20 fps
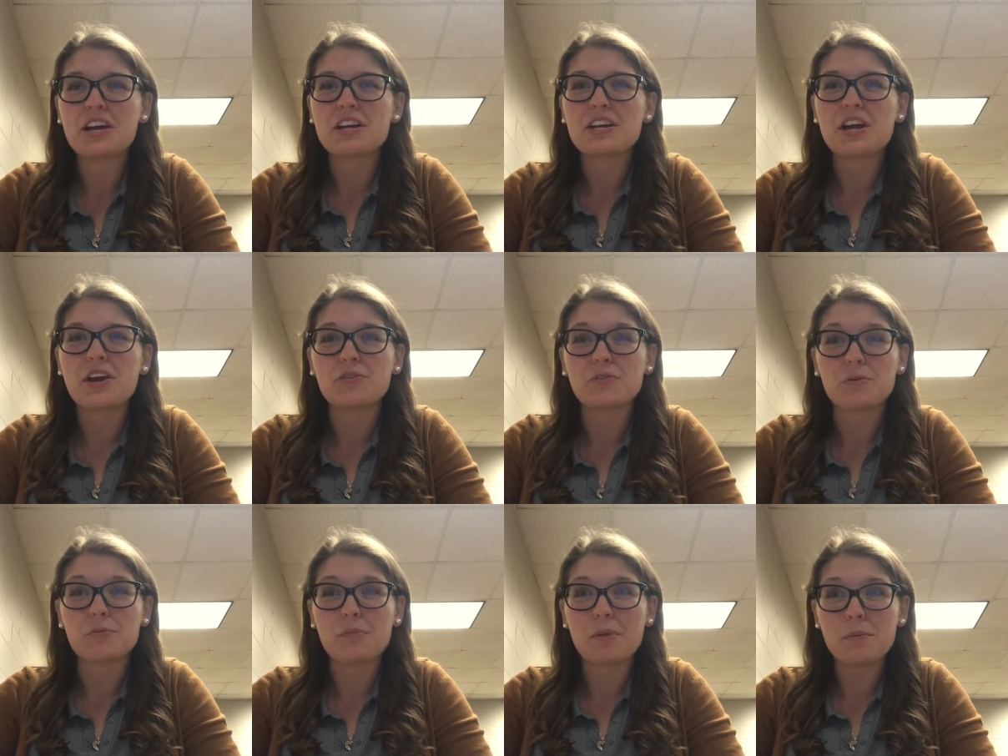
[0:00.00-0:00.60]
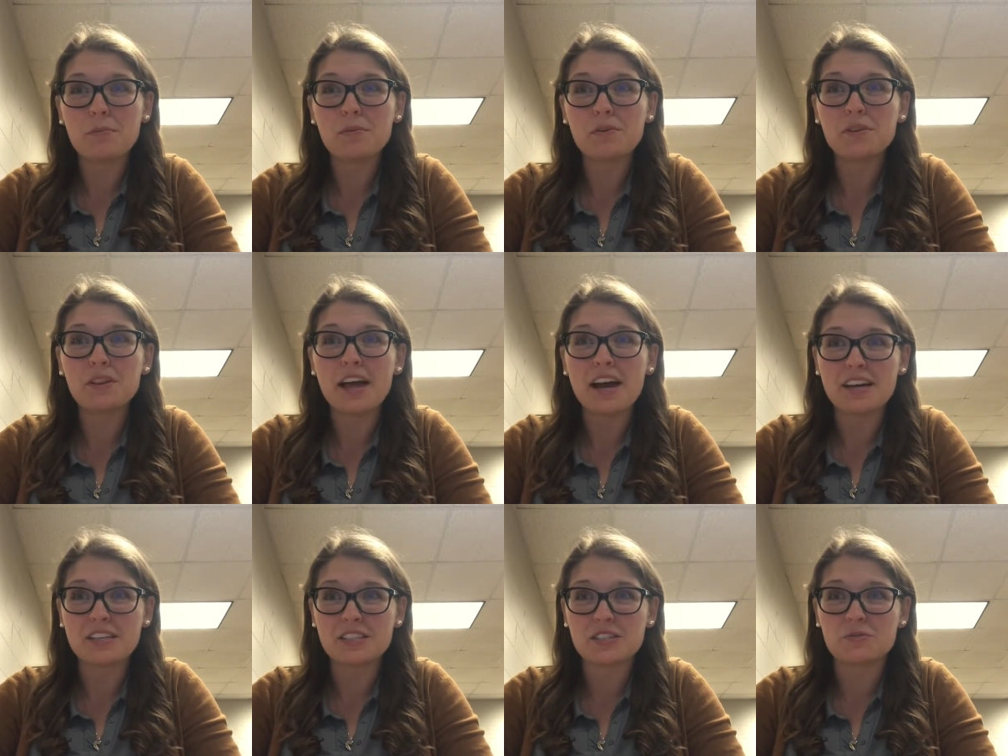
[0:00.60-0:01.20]
Now remember
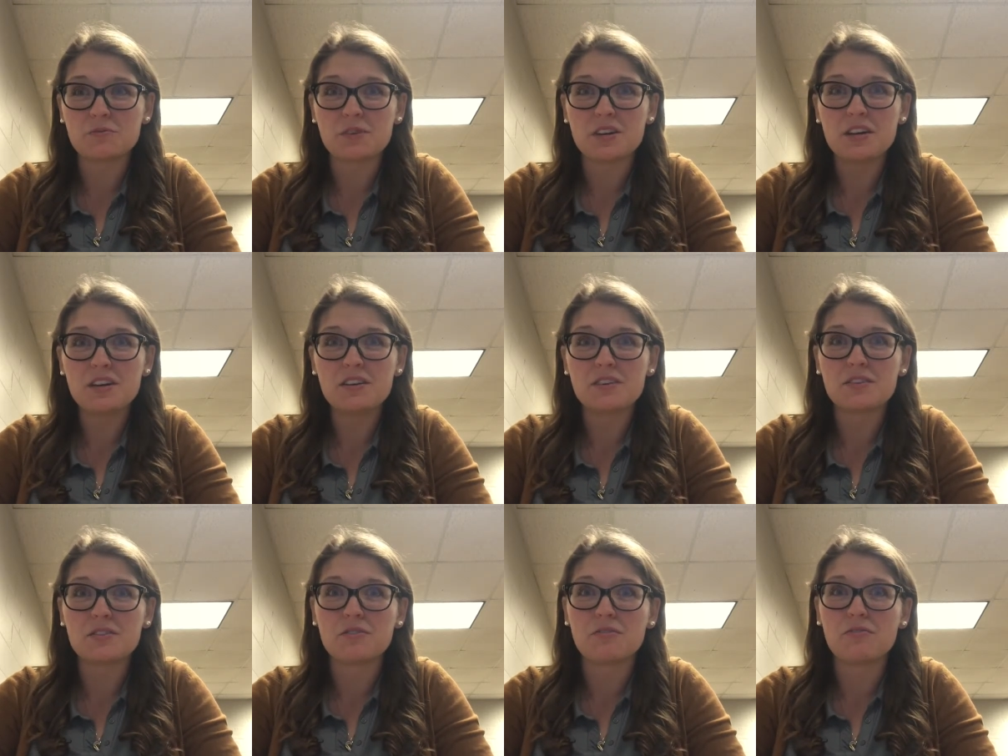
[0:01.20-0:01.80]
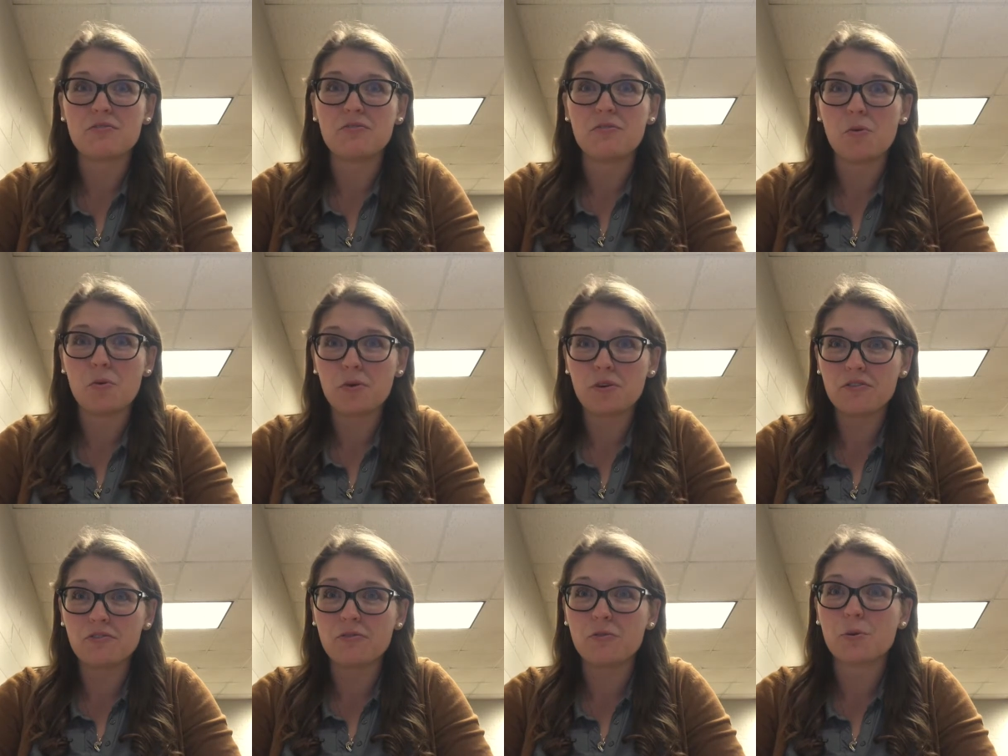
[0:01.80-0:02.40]
last week the
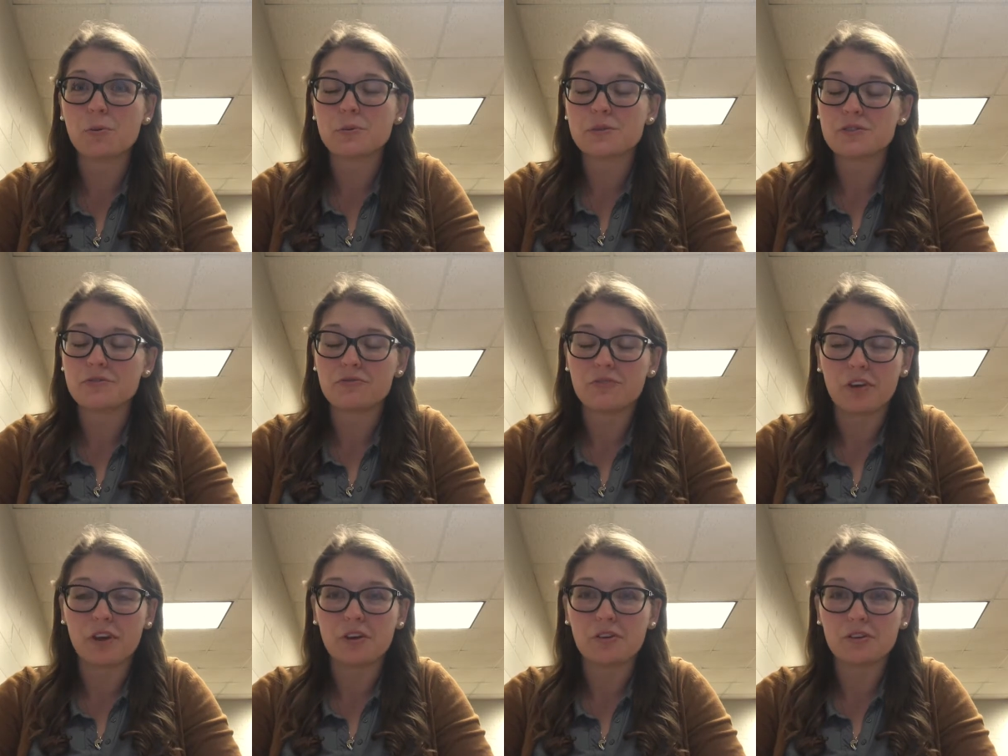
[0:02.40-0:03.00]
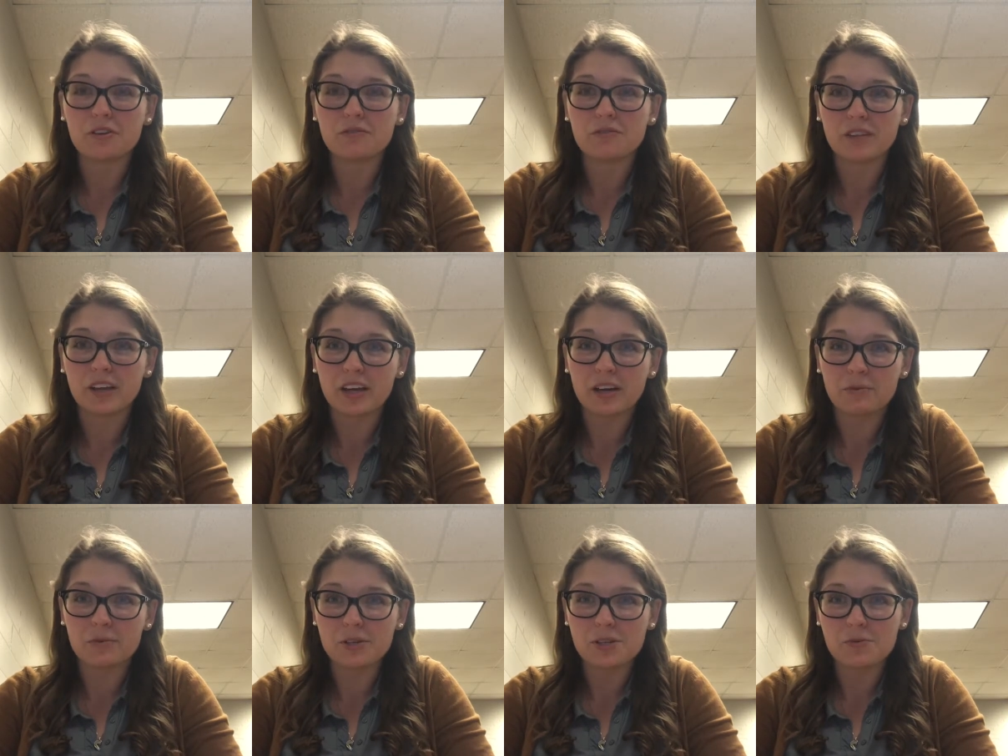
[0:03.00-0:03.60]
4 forms of figurative
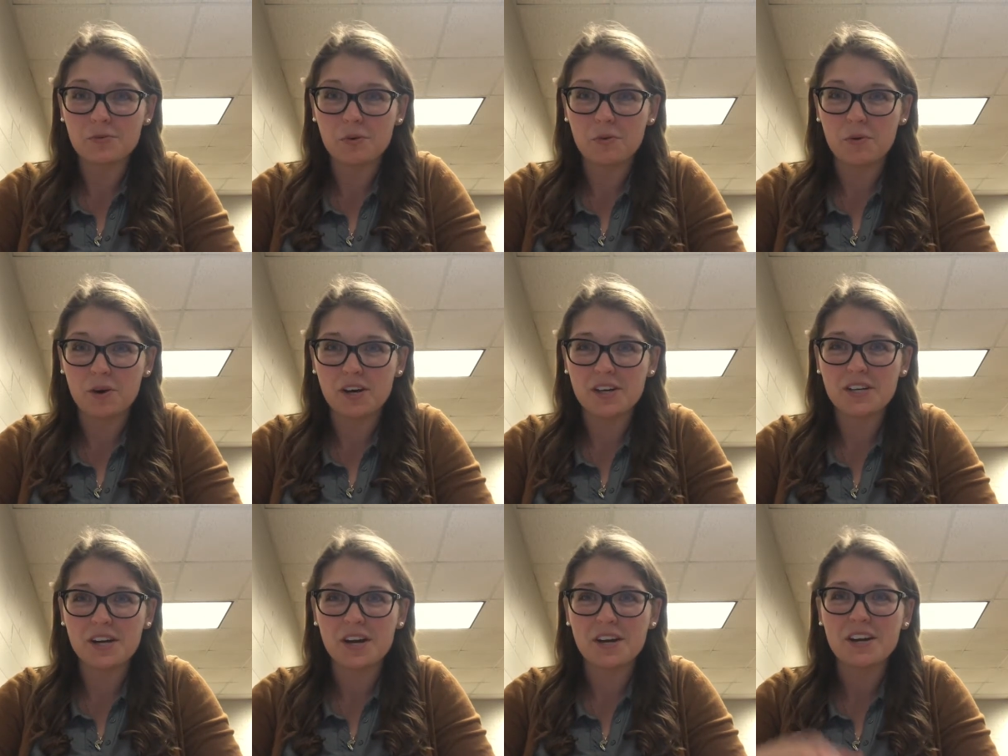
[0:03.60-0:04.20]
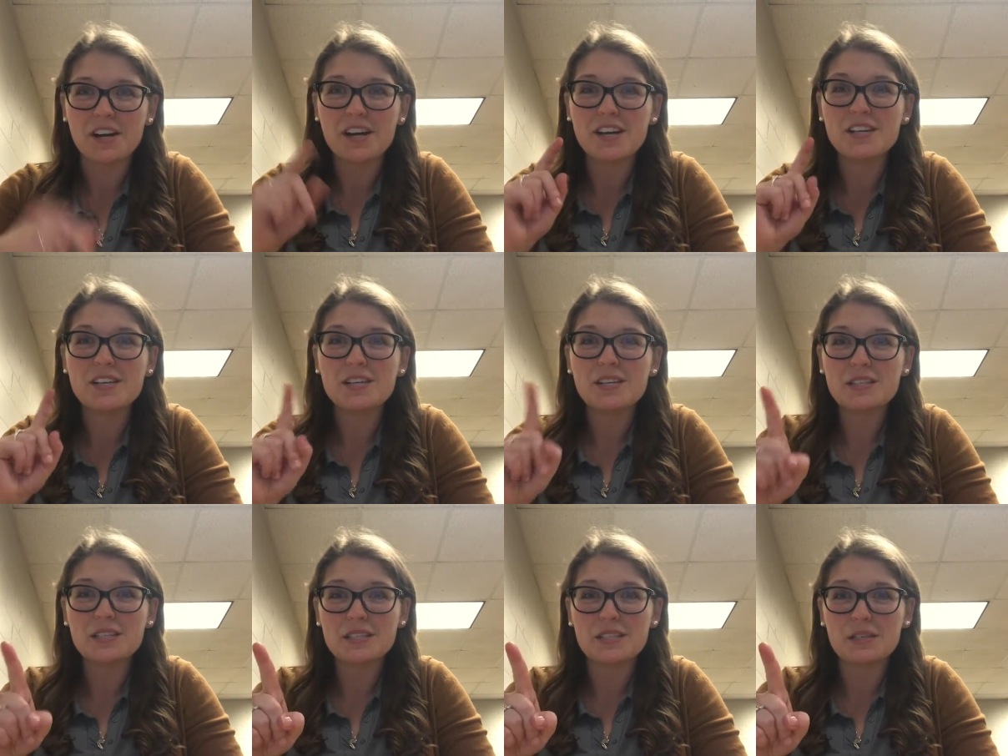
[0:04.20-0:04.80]
language we worked on:
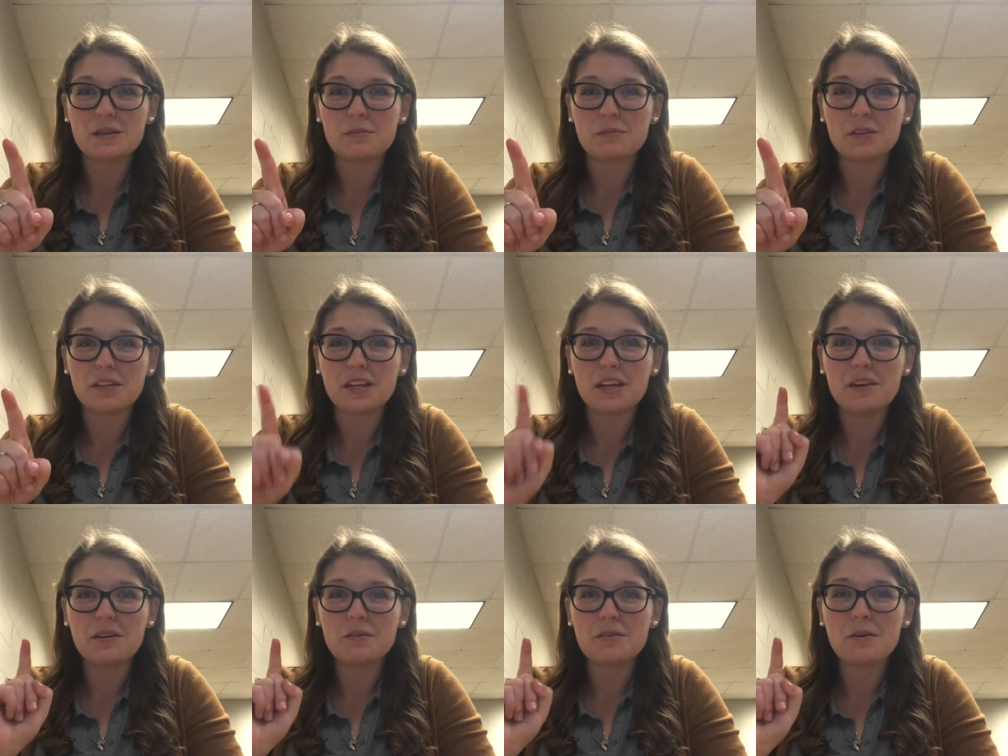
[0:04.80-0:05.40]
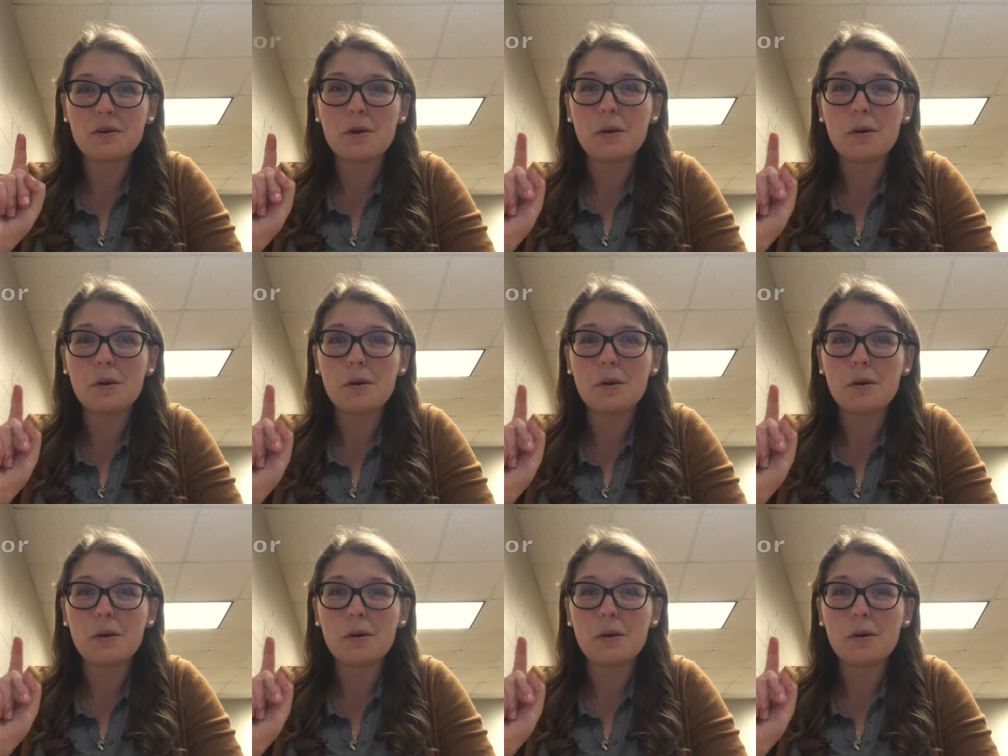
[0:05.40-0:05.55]
simile,